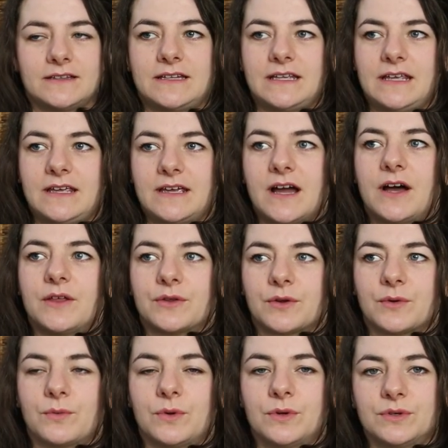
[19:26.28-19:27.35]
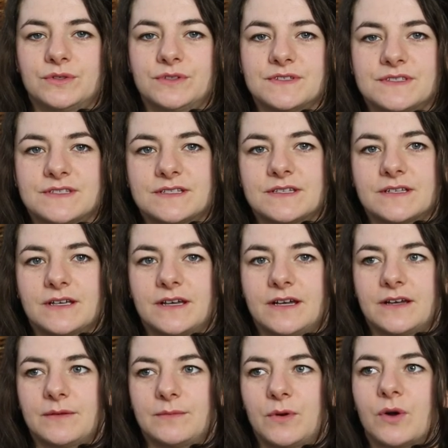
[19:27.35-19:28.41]
the other wools,
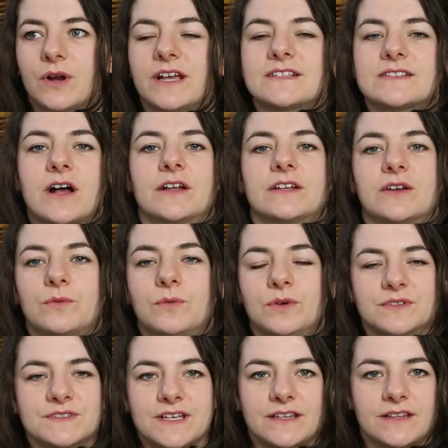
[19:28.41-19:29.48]
or exotic wools,